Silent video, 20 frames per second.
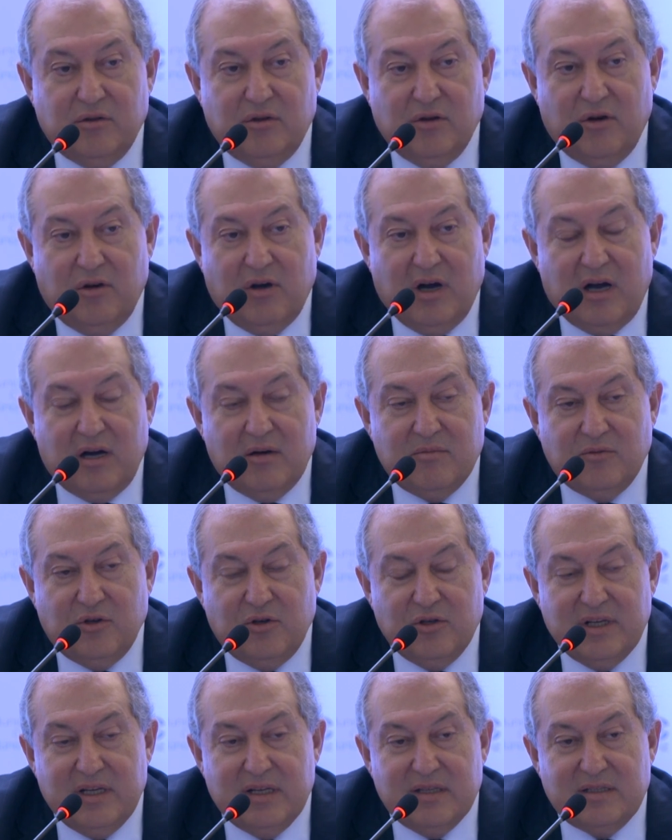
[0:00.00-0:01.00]
go
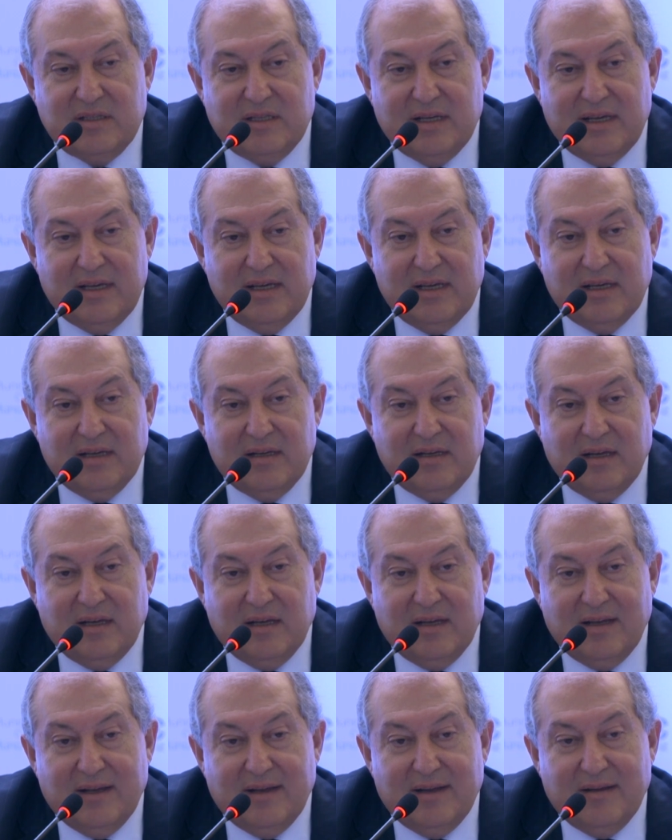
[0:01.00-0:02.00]
harmoniously,
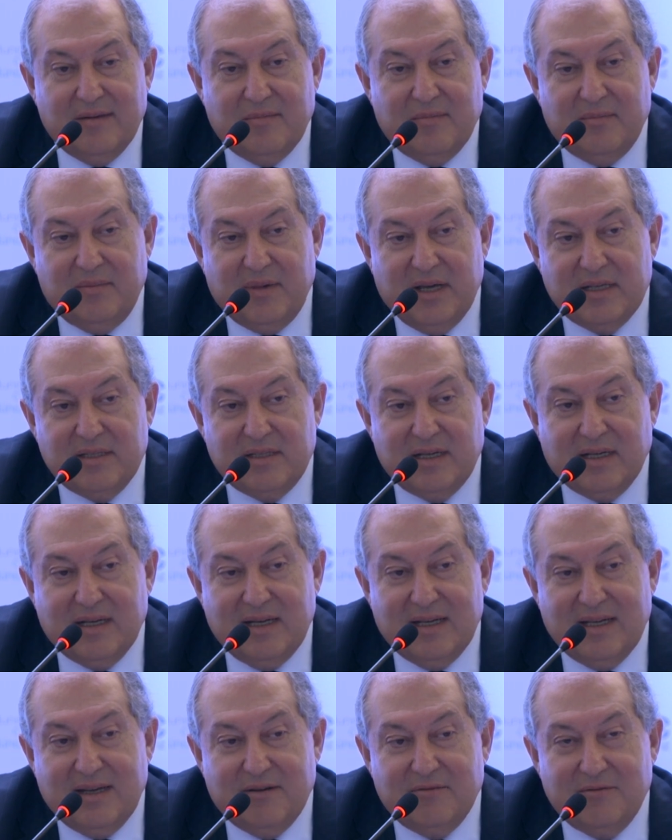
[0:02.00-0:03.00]

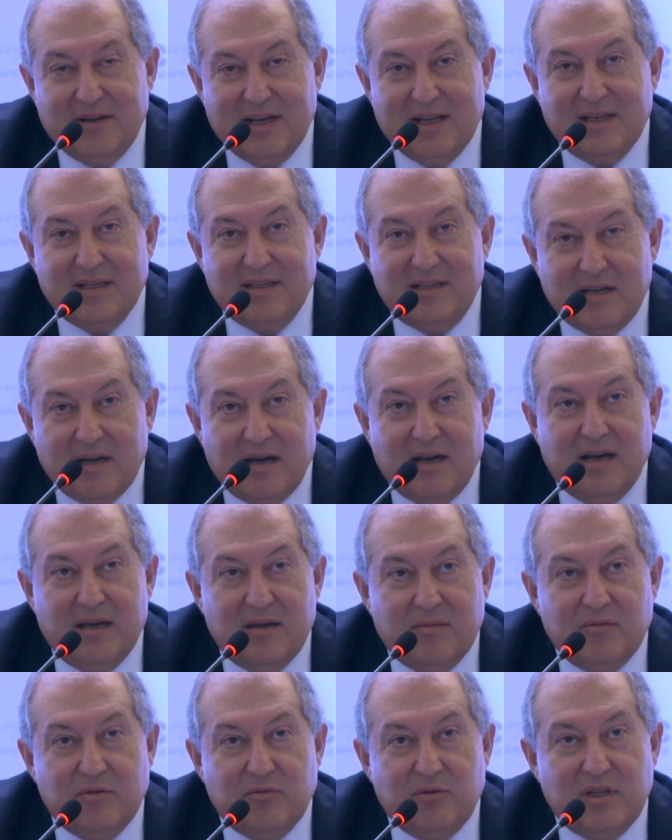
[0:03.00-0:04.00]
basically real
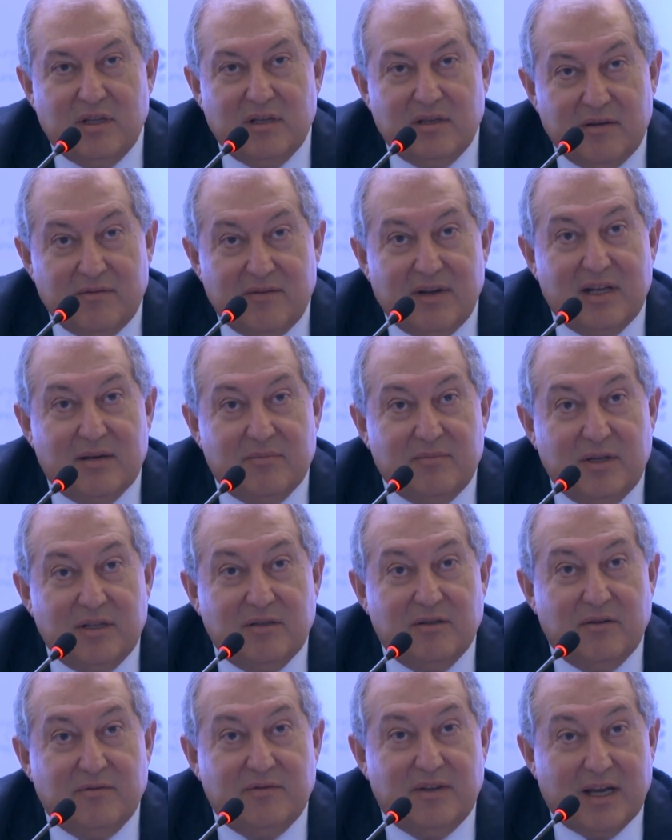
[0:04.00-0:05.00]
time with the
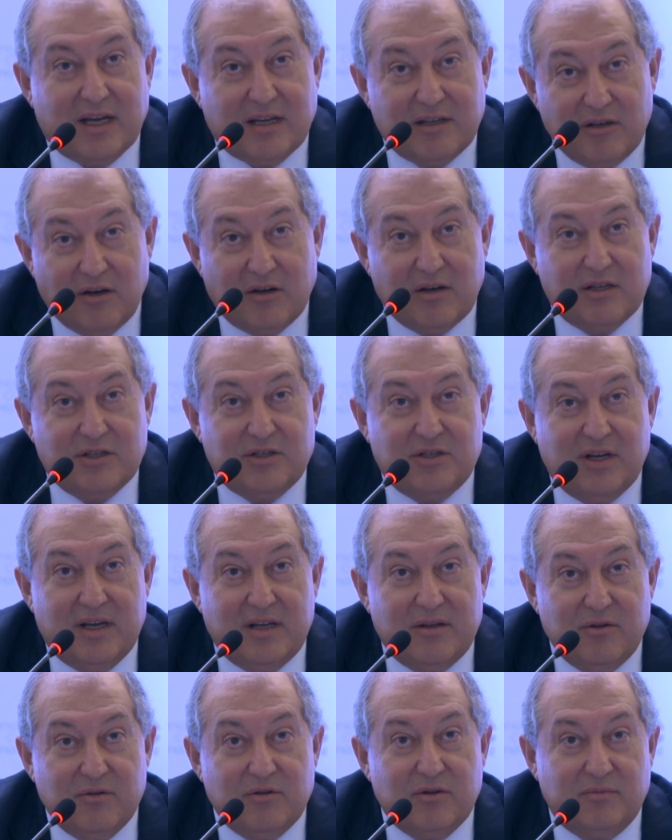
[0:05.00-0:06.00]
development of technology
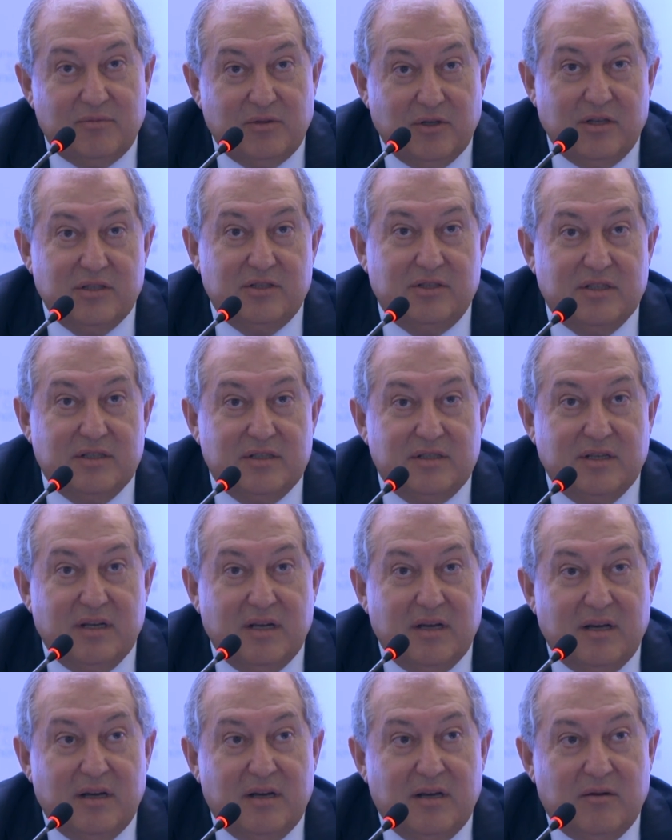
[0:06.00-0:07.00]
and new approaches,
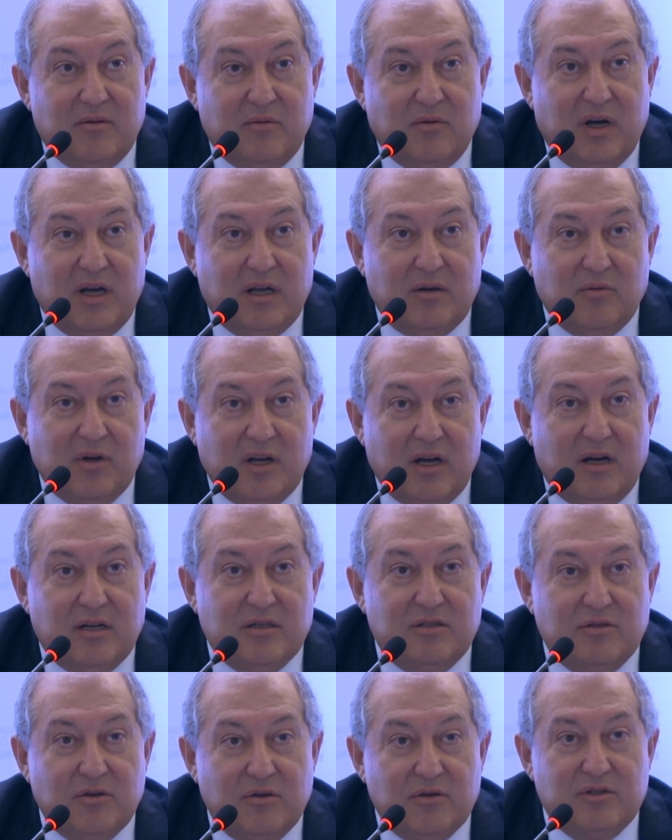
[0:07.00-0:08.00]
while we
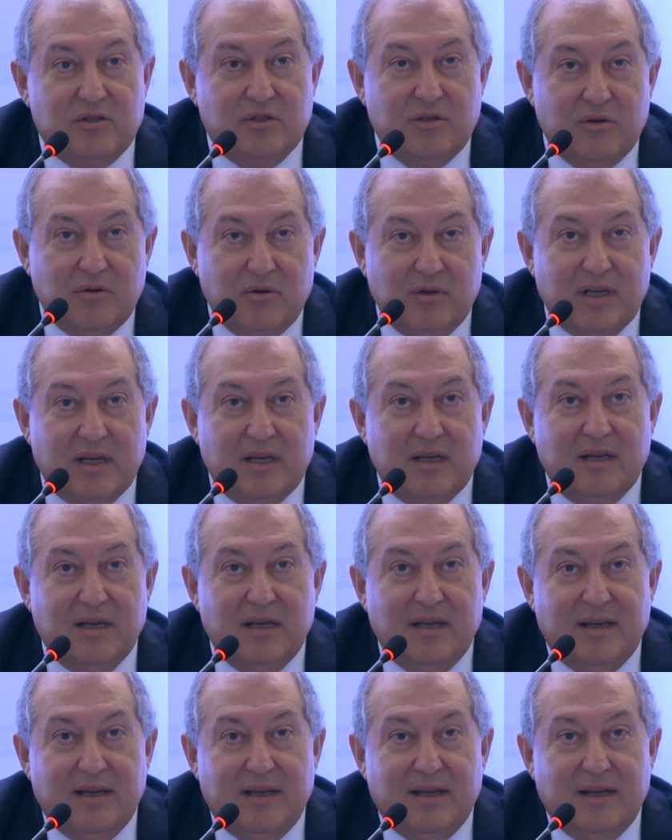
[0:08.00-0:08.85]
are so slowly